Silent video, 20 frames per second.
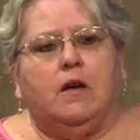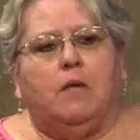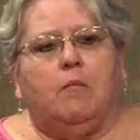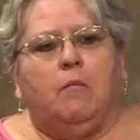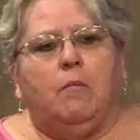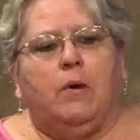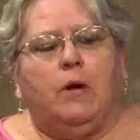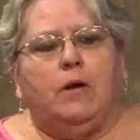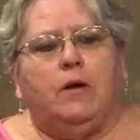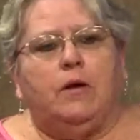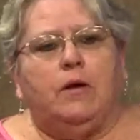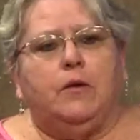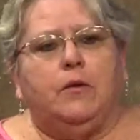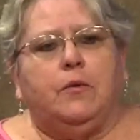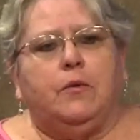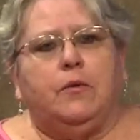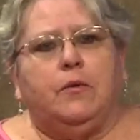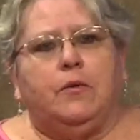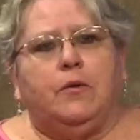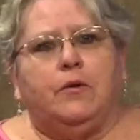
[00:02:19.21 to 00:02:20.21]
Monday
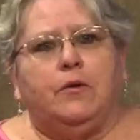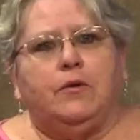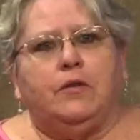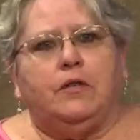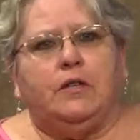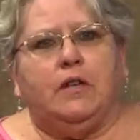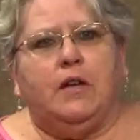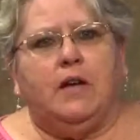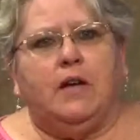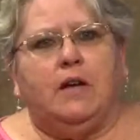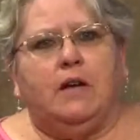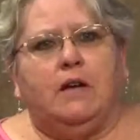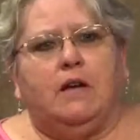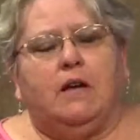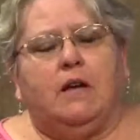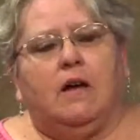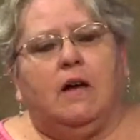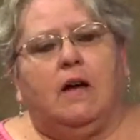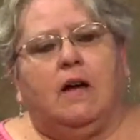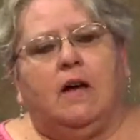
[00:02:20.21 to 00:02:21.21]
through Thursday.
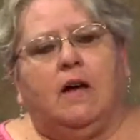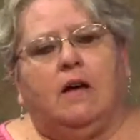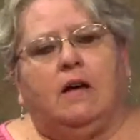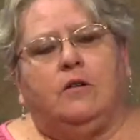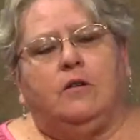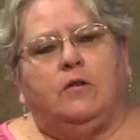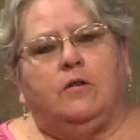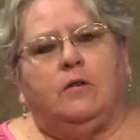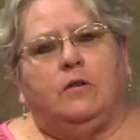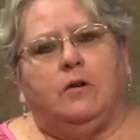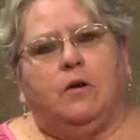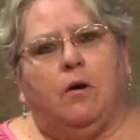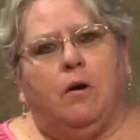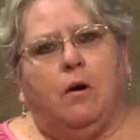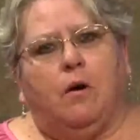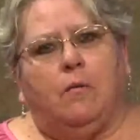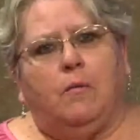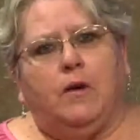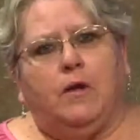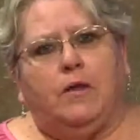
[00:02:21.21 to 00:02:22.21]
And you can
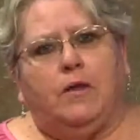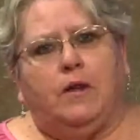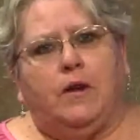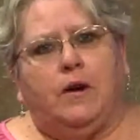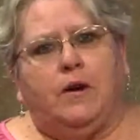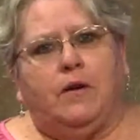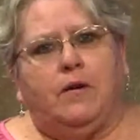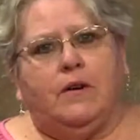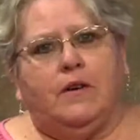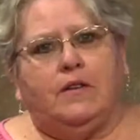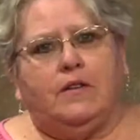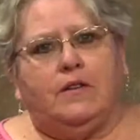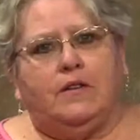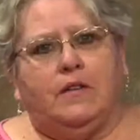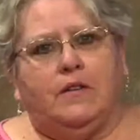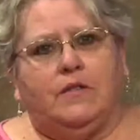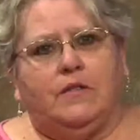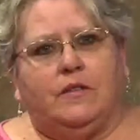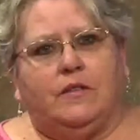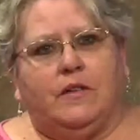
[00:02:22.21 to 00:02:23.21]
call me there at
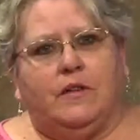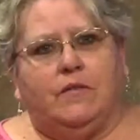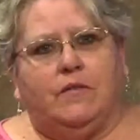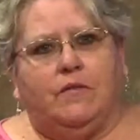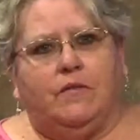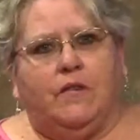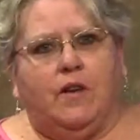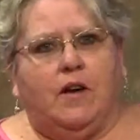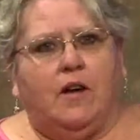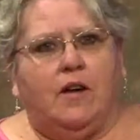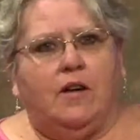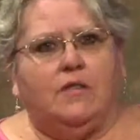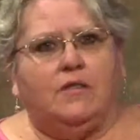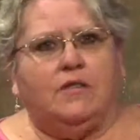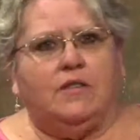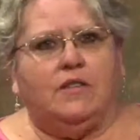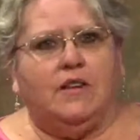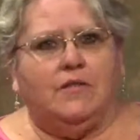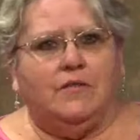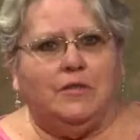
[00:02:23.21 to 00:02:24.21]

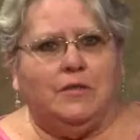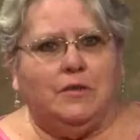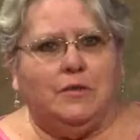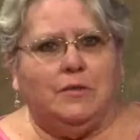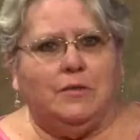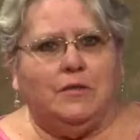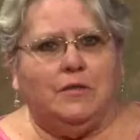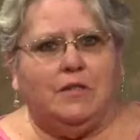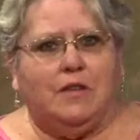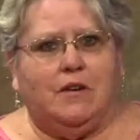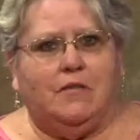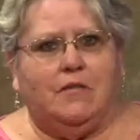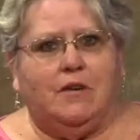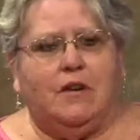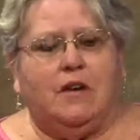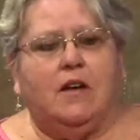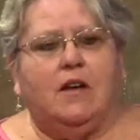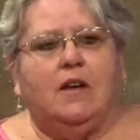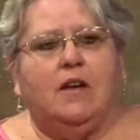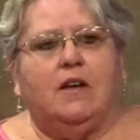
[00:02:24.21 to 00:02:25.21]

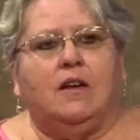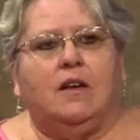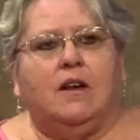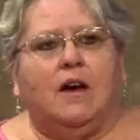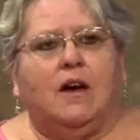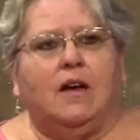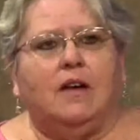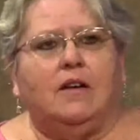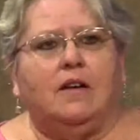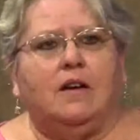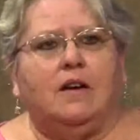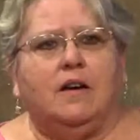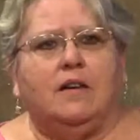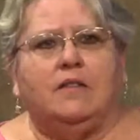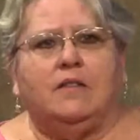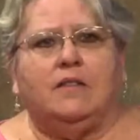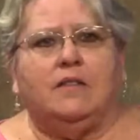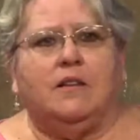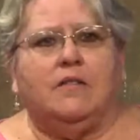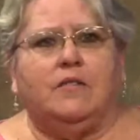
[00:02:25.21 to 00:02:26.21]

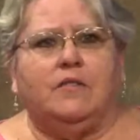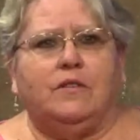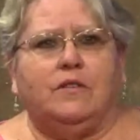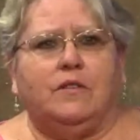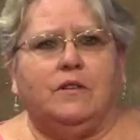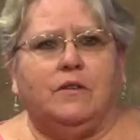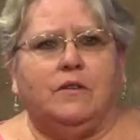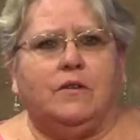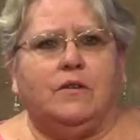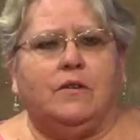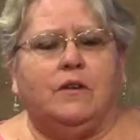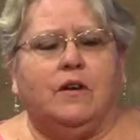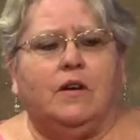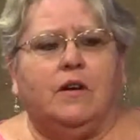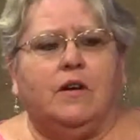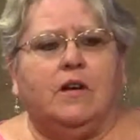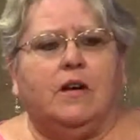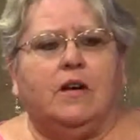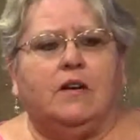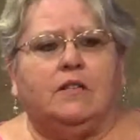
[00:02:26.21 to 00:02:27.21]
775-727-9970,
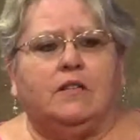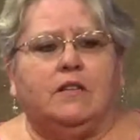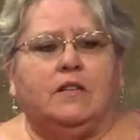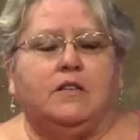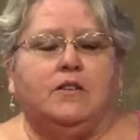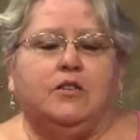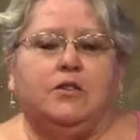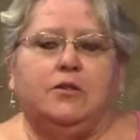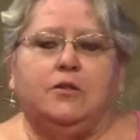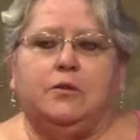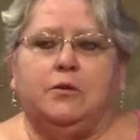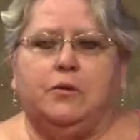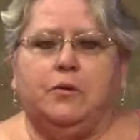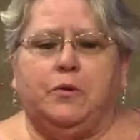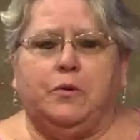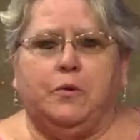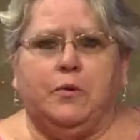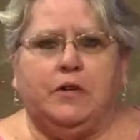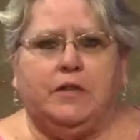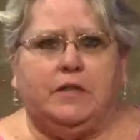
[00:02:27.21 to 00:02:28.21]
extension
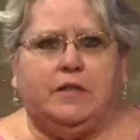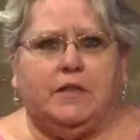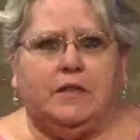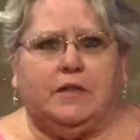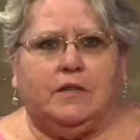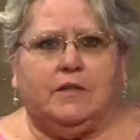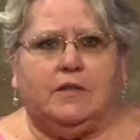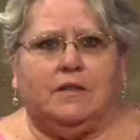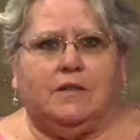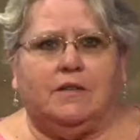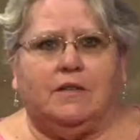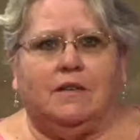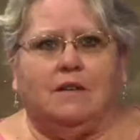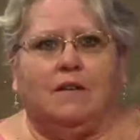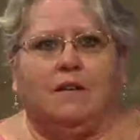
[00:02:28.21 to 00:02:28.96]
236.